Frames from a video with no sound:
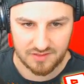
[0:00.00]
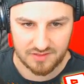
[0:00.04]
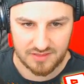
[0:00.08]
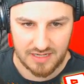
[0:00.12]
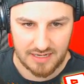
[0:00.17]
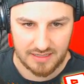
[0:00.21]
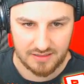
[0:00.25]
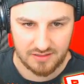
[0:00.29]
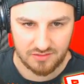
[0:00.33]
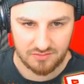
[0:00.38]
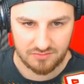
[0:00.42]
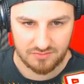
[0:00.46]

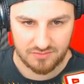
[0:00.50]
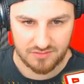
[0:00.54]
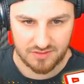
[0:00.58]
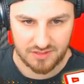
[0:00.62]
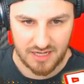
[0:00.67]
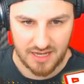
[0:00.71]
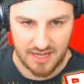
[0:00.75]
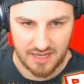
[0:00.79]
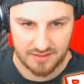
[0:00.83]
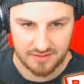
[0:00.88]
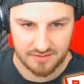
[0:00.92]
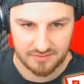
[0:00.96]
stage
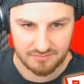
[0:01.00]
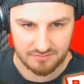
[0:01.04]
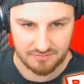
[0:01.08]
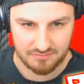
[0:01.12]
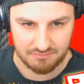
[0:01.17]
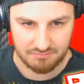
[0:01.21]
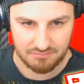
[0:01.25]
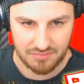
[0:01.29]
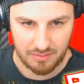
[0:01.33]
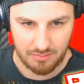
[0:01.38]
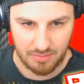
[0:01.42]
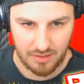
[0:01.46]
dead.
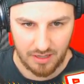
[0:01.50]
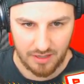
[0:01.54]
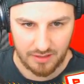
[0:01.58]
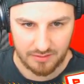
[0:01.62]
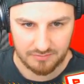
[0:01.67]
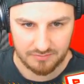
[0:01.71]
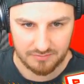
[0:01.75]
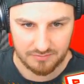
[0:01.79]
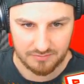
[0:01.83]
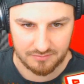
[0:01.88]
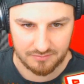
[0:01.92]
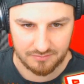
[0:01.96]
Bye bye.
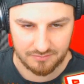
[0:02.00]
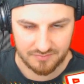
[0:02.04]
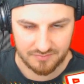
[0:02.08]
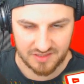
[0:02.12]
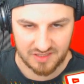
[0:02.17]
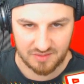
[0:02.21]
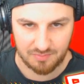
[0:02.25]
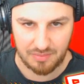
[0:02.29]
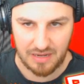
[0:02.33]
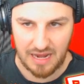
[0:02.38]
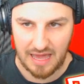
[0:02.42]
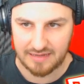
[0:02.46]

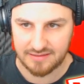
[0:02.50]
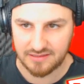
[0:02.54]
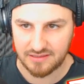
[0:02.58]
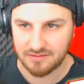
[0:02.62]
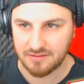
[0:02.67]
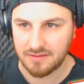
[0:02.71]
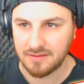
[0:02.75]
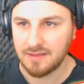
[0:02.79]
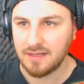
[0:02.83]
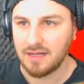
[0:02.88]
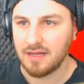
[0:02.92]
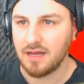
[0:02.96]
Splat.
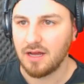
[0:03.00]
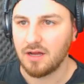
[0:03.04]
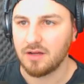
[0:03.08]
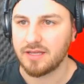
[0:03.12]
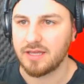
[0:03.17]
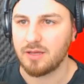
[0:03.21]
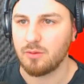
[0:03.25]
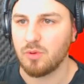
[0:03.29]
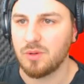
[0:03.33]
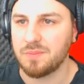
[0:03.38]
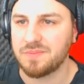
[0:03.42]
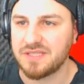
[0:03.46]

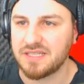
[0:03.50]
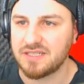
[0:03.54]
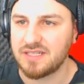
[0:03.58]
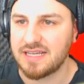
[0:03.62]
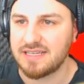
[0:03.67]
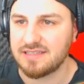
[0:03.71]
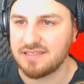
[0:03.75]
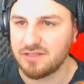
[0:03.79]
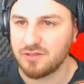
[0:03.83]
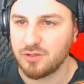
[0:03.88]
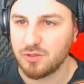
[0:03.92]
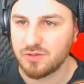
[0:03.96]
Okay, whoops, the
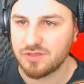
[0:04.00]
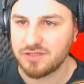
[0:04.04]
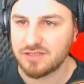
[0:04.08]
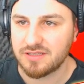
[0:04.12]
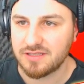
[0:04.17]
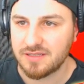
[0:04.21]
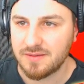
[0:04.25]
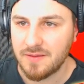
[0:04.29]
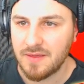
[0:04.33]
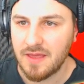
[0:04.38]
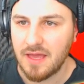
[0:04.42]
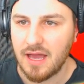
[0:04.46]
daisy
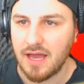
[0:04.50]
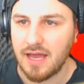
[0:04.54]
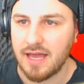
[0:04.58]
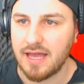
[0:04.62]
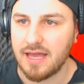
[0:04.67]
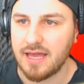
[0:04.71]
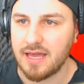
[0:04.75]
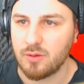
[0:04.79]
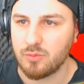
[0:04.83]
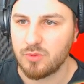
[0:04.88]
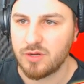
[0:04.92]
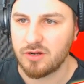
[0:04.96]
doozles.
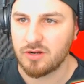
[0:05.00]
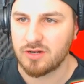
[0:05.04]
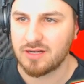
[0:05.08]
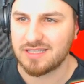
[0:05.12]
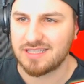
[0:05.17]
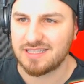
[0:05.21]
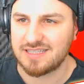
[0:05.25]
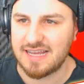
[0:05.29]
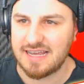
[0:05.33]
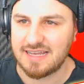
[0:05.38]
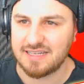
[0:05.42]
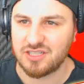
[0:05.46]
Uh, we are on
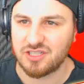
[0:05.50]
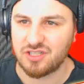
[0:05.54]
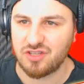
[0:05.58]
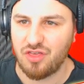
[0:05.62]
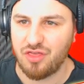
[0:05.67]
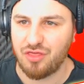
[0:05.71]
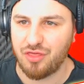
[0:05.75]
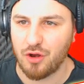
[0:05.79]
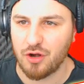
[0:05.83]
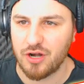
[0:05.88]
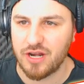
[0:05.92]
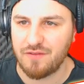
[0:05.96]
stage
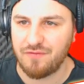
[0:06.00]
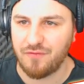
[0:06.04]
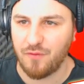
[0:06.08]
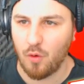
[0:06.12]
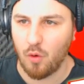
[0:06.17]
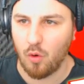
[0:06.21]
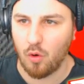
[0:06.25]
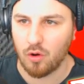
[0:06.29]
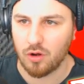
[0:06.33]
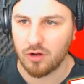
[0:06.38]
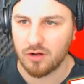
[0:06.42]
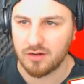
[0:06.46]

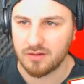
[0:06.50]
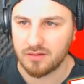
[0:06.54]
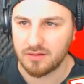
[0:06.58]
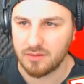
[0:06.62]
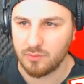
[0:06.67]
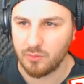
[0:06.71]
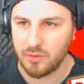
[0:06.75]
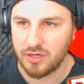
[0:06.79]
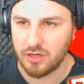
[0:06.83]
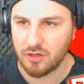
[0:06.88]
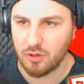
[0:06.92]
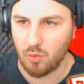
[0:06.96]
34.
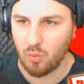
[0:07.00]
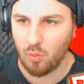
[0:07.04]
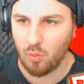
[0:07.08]
We